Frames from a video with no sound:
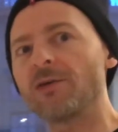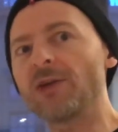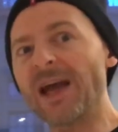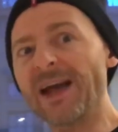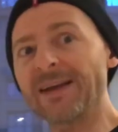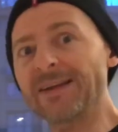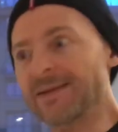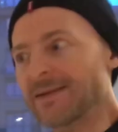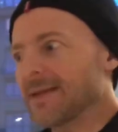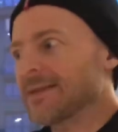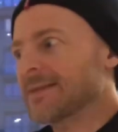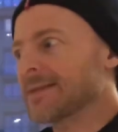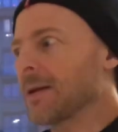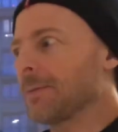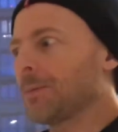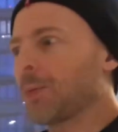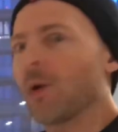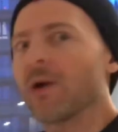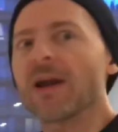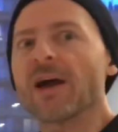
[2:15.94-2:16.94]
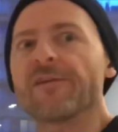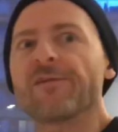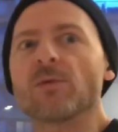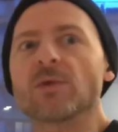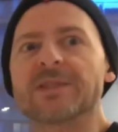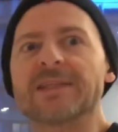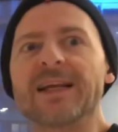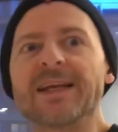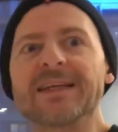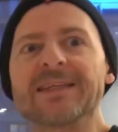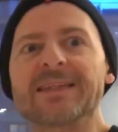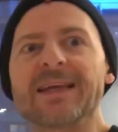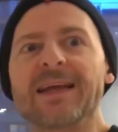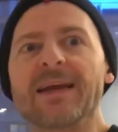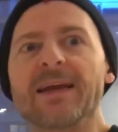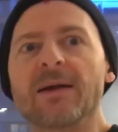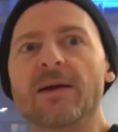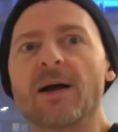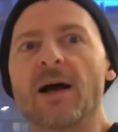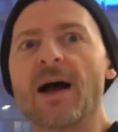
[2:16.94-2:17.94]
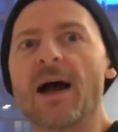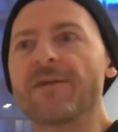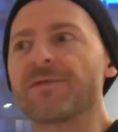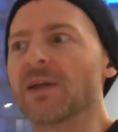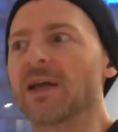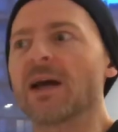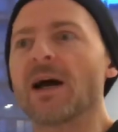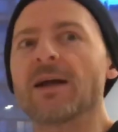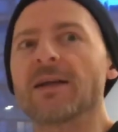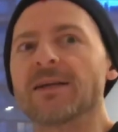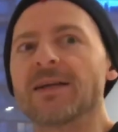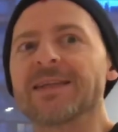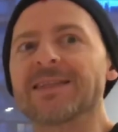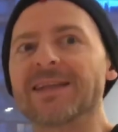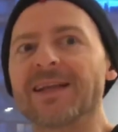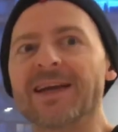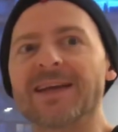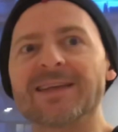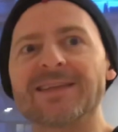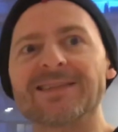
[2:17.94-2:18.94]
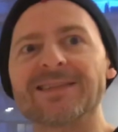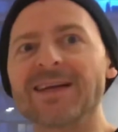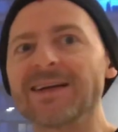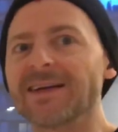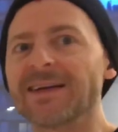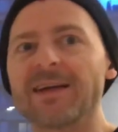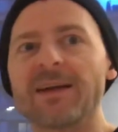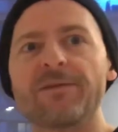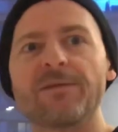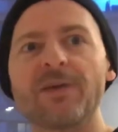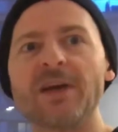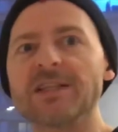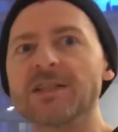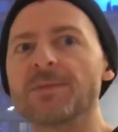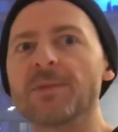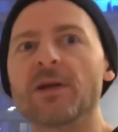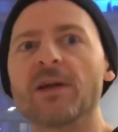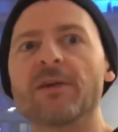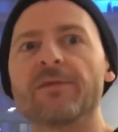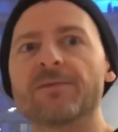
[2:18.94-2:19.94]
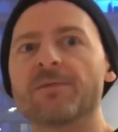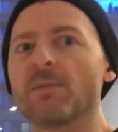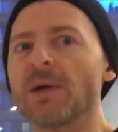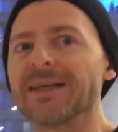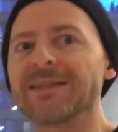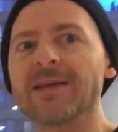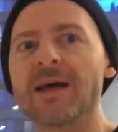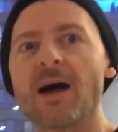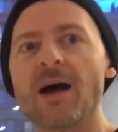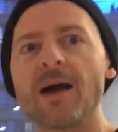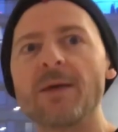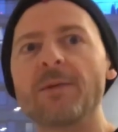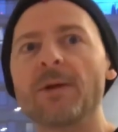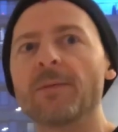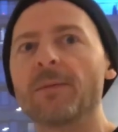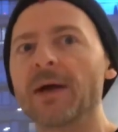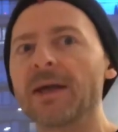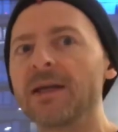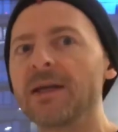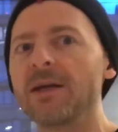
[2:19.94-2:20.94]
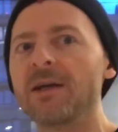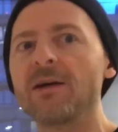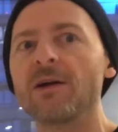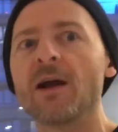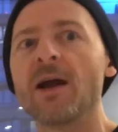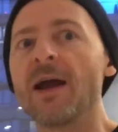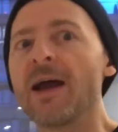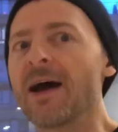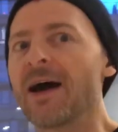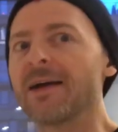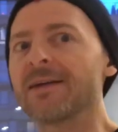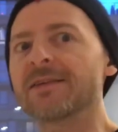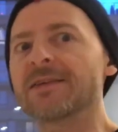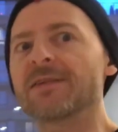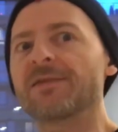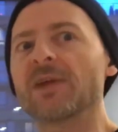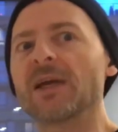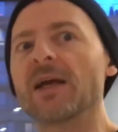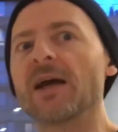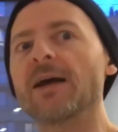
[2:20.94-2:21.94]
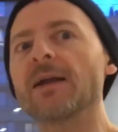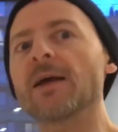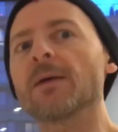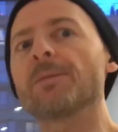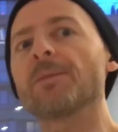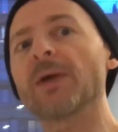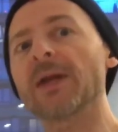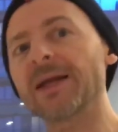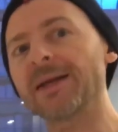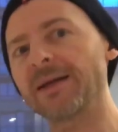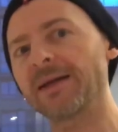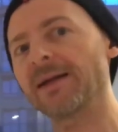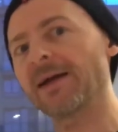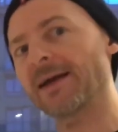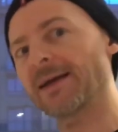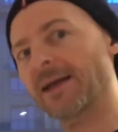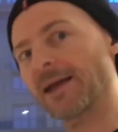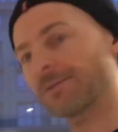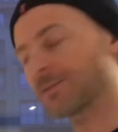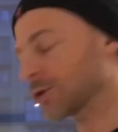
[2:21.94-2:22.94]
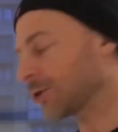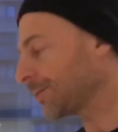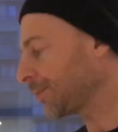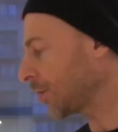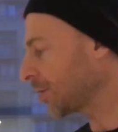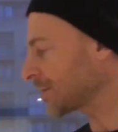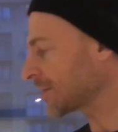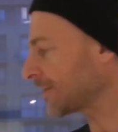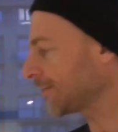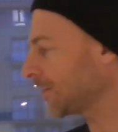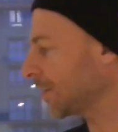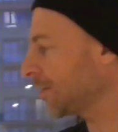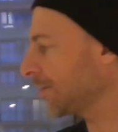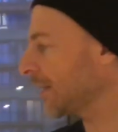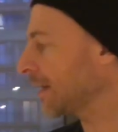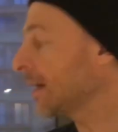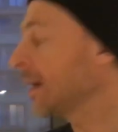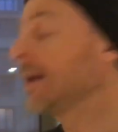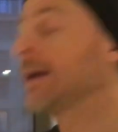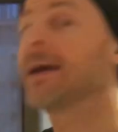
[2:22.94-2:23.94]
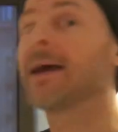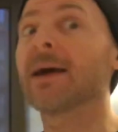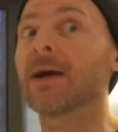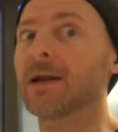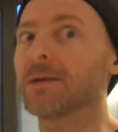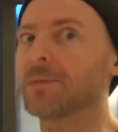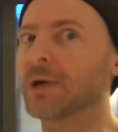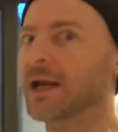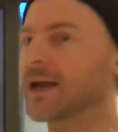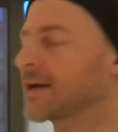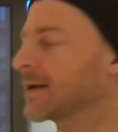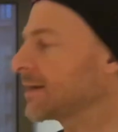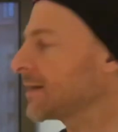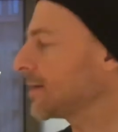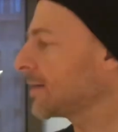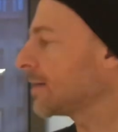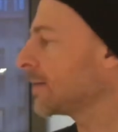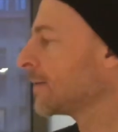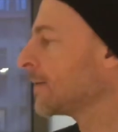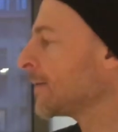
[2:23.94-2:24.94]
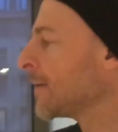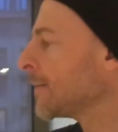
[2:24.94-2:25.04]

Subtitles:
at some point I was like saying, I have to cut. It's like a sunken investment of my time and money here. I just have to cut it, but I didn't. I kept on persevering, and I'm glad I did.